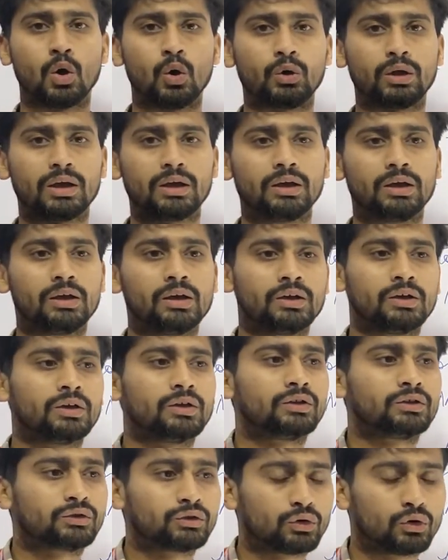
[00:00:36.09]
Okay,
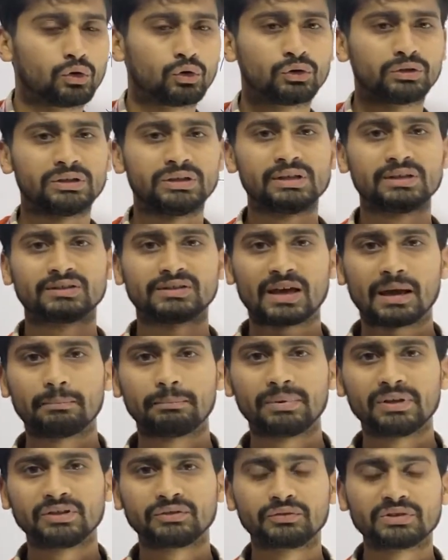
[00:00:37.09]
so the
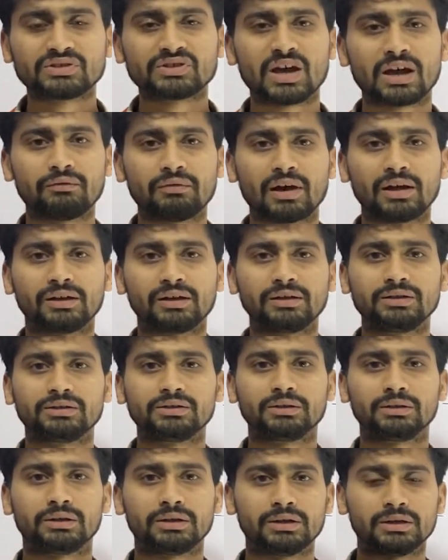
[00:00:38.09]
examples which I have
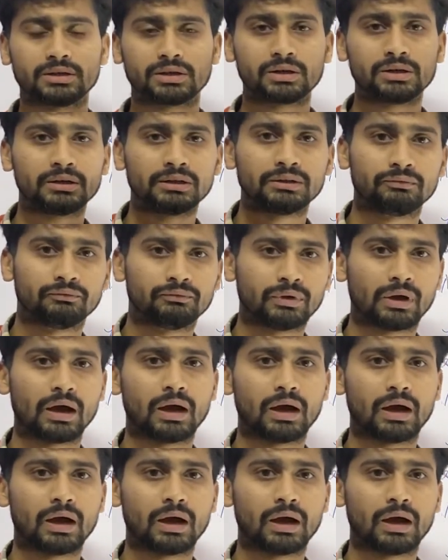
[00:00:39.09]
added here,